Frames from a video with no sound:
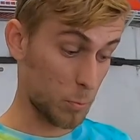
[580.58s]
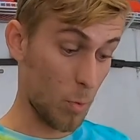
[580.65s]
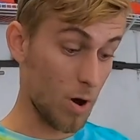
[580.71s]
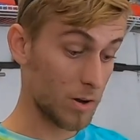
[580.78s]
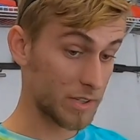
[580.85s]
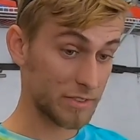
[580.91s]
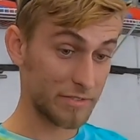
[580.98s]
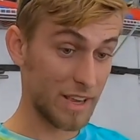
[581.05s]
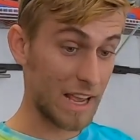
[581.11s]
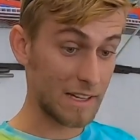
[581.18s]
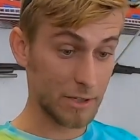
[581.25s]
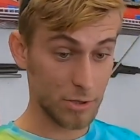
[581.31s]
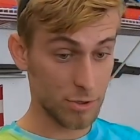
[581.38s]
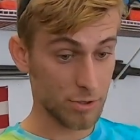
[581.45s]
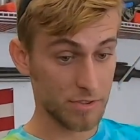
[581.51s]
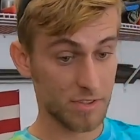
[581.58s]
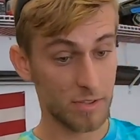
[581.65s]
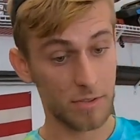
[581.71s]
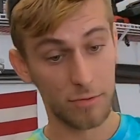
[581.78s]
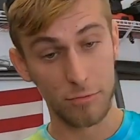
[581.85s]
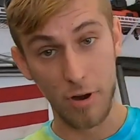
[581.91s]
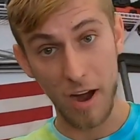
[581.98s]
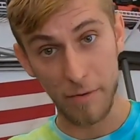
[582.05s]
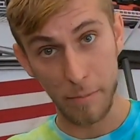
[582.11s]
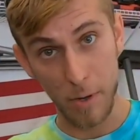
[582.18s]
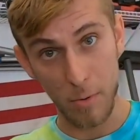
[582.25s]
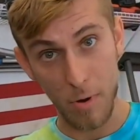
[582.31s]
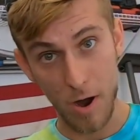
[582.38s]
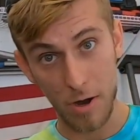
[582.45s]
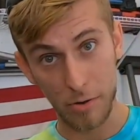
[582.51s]
one advantage is these
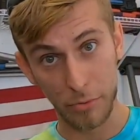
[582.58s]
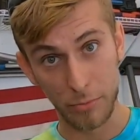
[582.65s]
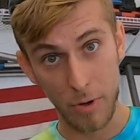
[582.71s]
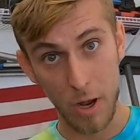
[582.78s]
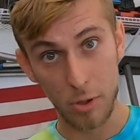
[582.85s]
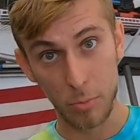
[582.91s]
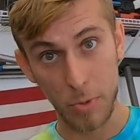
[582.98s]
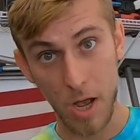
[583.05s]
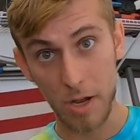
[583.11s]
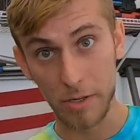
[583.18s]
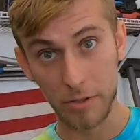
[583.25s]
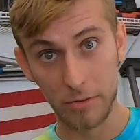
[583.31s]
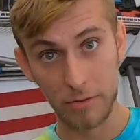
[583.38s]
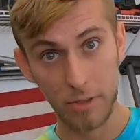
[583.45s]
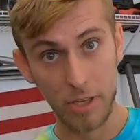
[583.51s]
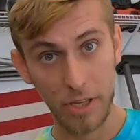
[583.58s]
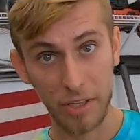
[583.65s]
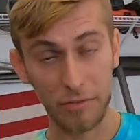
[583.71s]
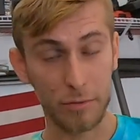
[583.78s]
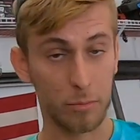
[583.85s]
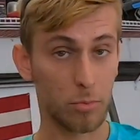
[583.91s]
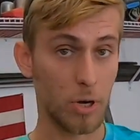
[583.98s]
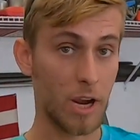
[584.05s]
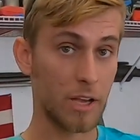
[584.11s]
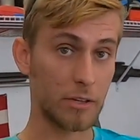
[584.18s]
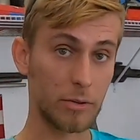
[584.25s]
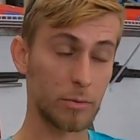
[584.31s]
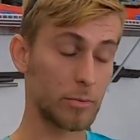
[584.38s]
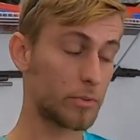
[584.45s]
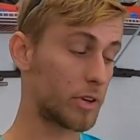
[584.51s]
drive-by-wire throttle bodies, even
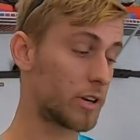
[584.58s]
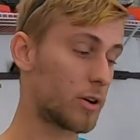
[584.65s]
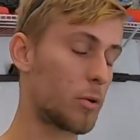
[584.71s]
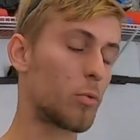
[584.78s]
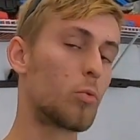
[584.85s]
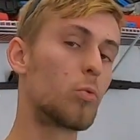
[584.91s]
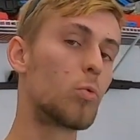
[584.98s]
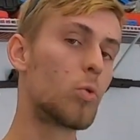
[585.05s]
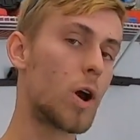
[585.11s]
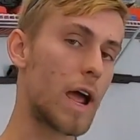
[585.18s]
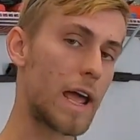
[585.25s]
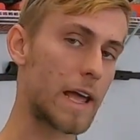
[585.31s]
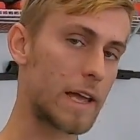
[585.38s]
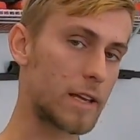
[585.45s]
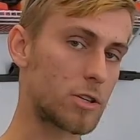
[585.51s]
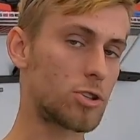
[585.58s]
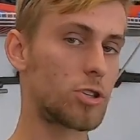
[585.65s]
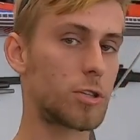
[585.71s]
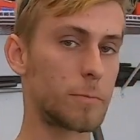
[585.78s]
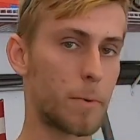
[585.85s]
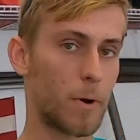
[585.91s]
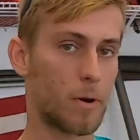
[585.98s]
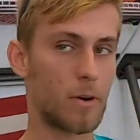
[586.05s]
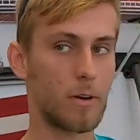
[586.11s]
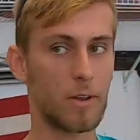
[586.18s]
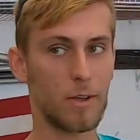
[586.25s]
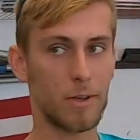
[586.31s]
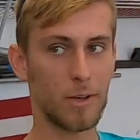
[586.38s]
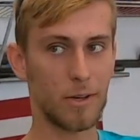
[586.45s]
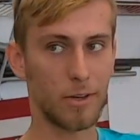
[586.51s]
brand new, they are way cheaper
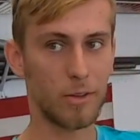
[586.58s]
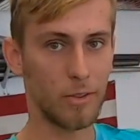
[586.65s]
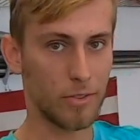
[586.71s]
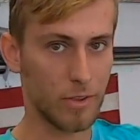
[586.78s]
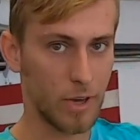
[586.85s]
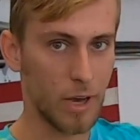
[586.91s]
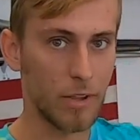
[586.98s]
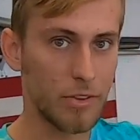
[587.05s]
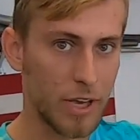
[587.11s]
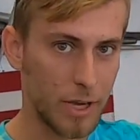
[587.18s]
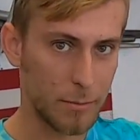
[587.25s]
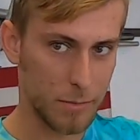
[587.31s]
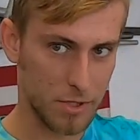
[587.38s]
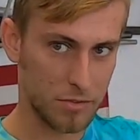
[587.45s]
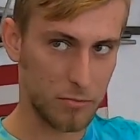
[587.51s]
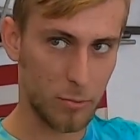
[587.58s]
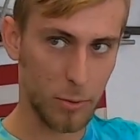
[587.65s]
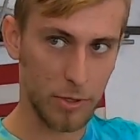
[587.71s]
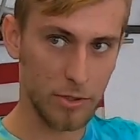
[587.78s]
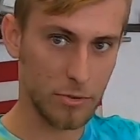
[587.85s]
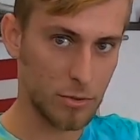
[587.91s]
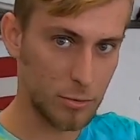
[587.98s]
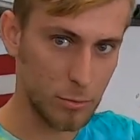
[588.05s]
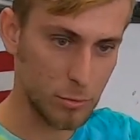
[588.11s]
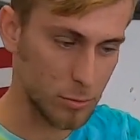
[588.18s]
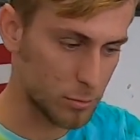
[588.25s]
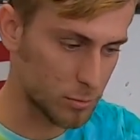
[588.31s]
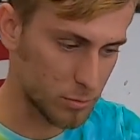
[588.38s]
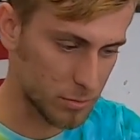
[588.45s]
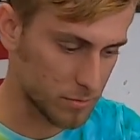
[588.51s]
than the
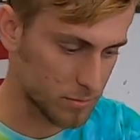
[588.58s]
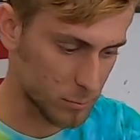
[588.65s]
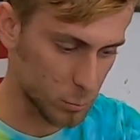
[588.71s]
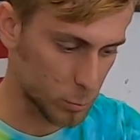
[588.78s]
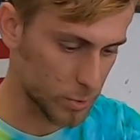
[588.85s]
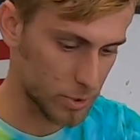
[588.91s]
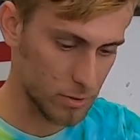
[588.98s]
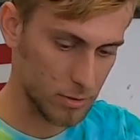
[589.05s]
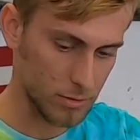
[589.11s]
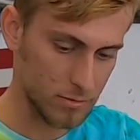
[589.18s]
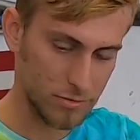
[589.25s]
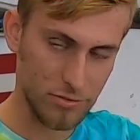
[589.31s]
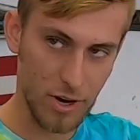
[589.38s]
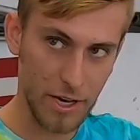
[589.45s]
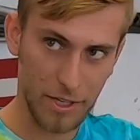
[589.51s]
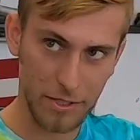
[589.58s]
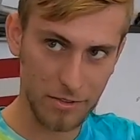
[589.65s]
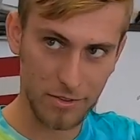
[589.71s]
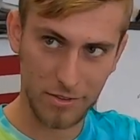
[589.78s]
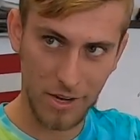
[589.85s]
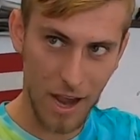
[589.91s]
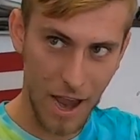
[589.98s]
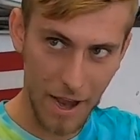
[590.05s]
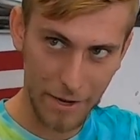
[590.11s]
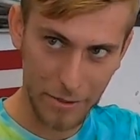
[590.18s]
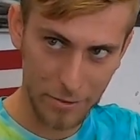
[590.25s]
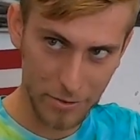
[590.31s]
MS42 weird Frankenstein.